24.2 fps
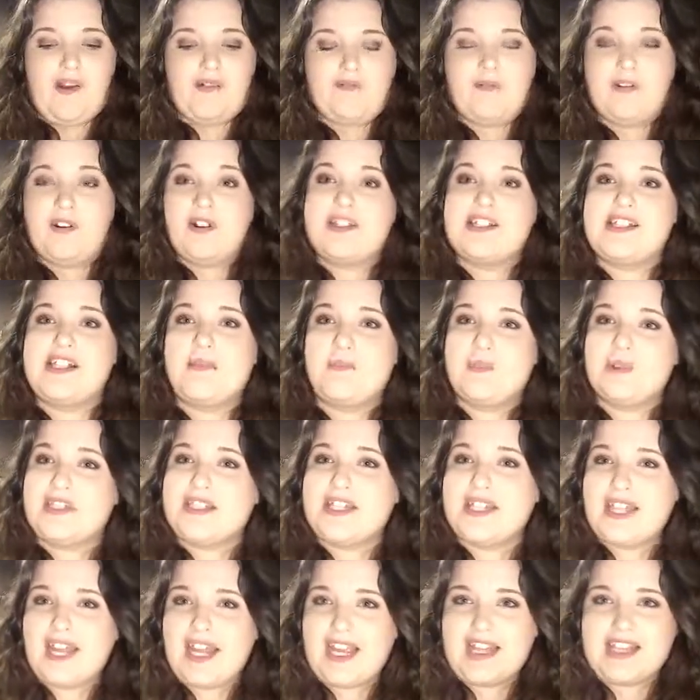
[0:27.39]
For example,
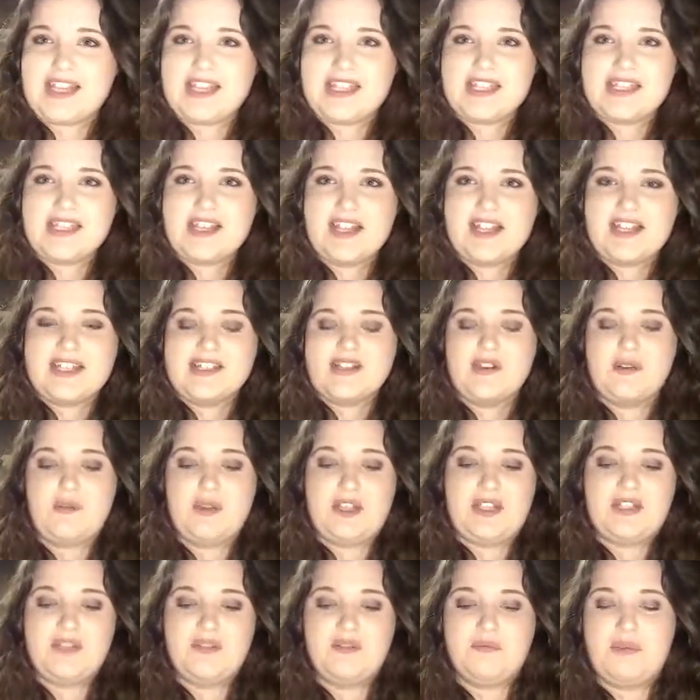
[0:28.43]
today's is
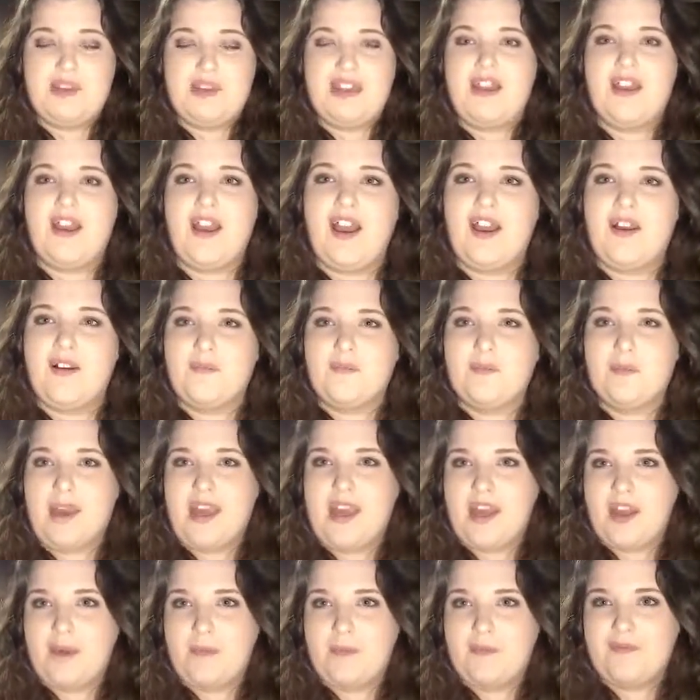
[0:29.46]
going to be
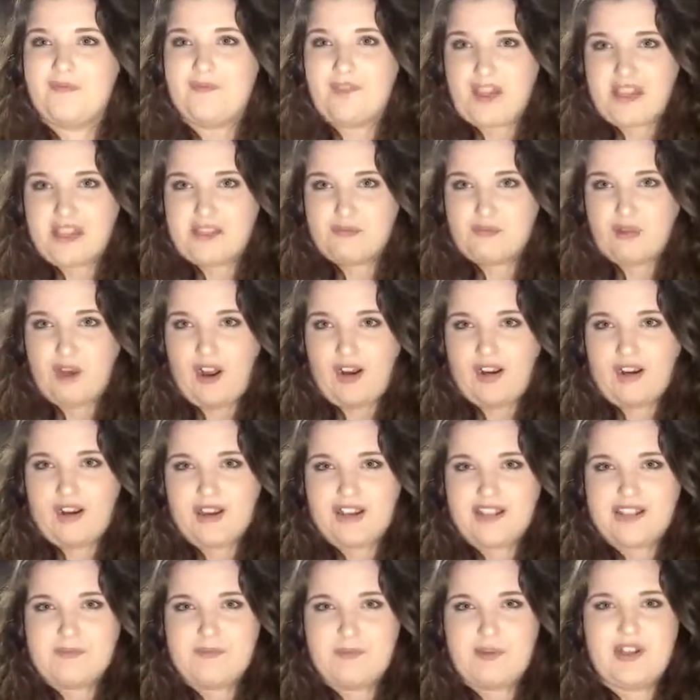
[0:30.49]
makeup face
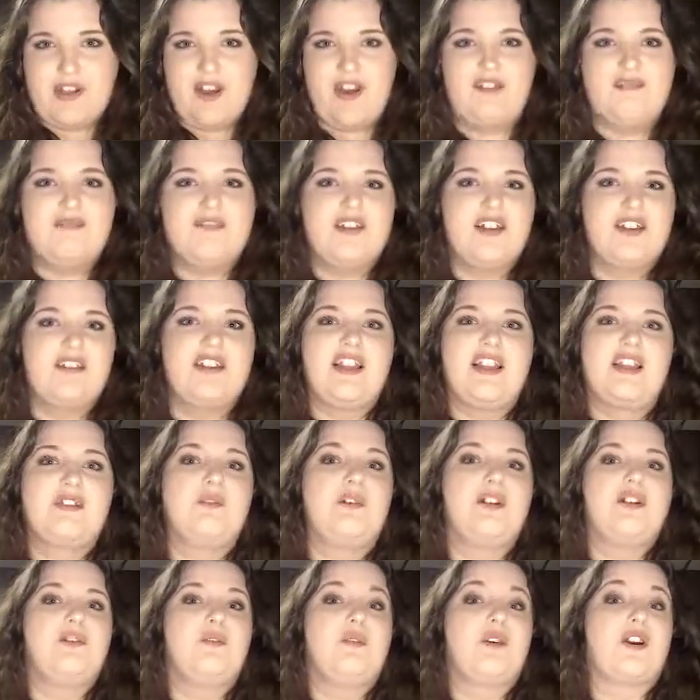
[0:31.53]
products, but of the
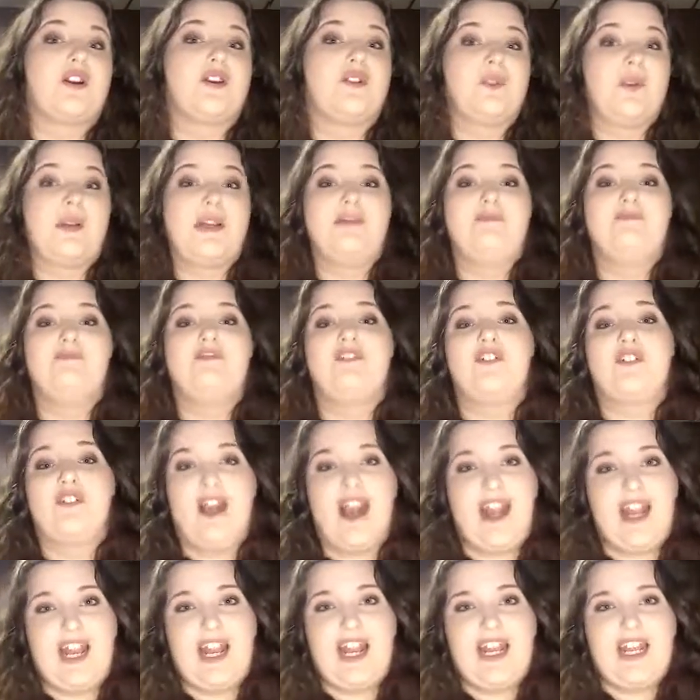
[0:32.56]
liquid or cream
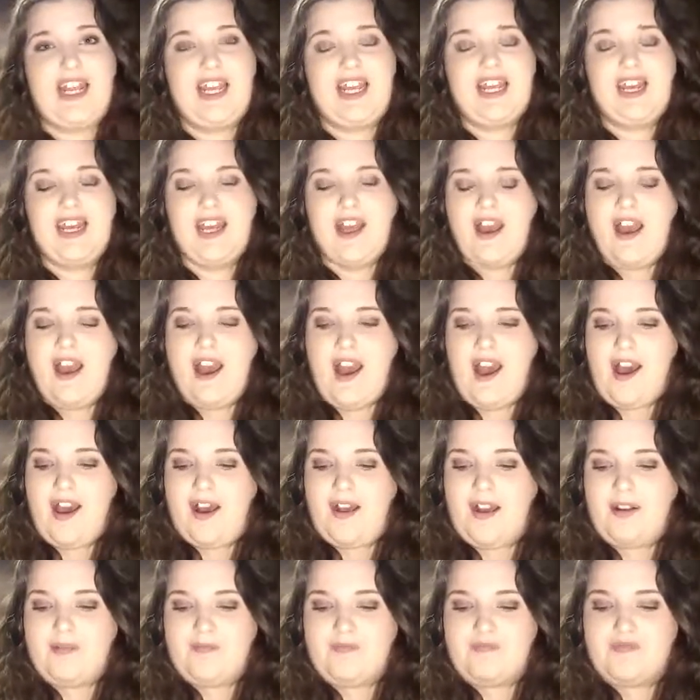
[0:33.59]
variety.
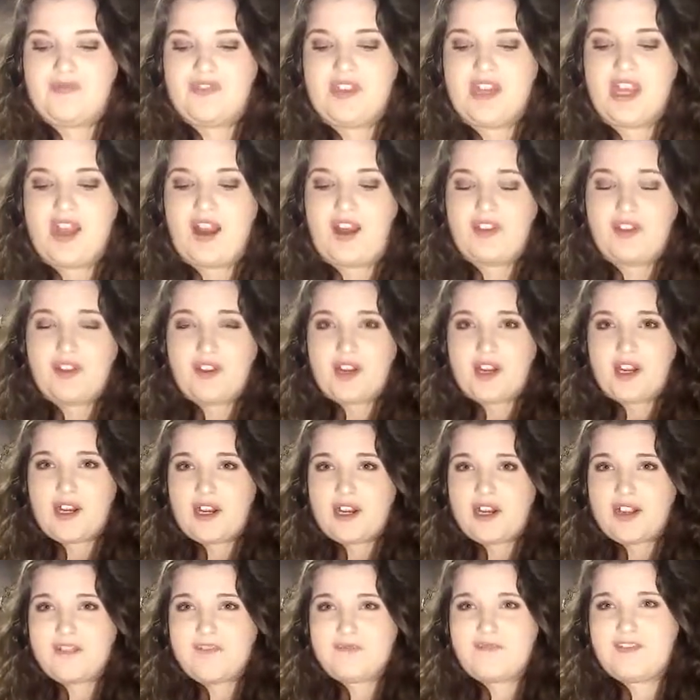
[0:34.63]

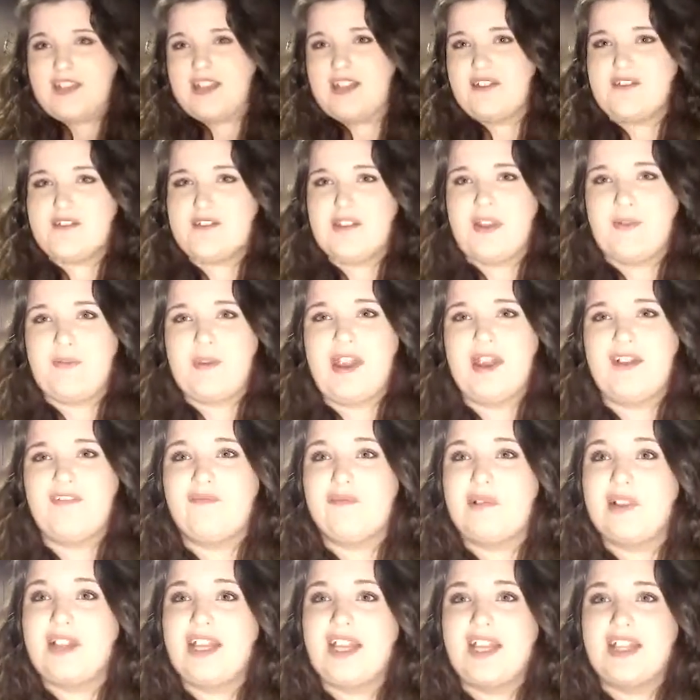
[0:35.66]
Other videos that we
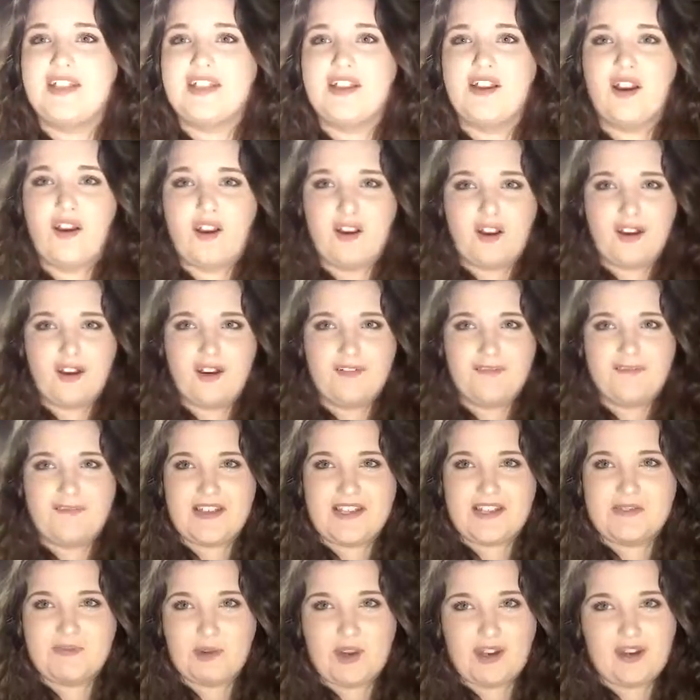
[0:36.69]
have planned are
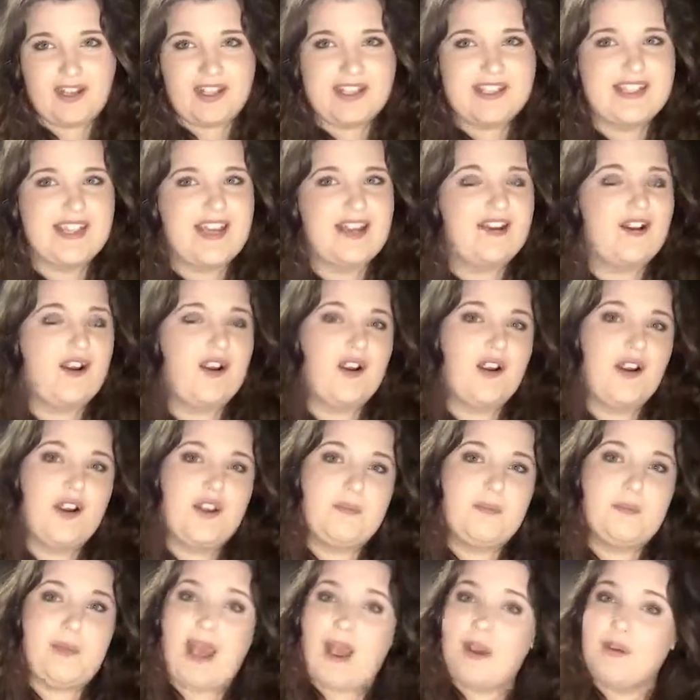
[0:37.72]
face products that are
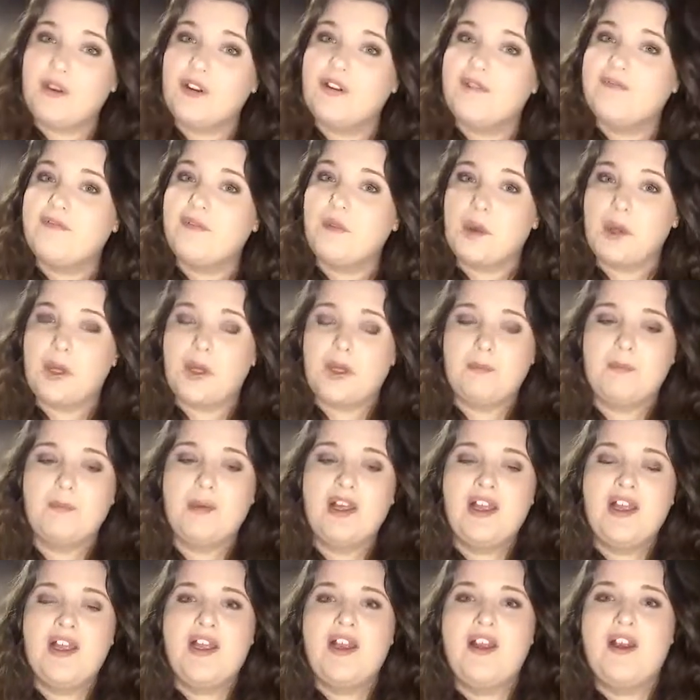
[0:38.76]
in powder form.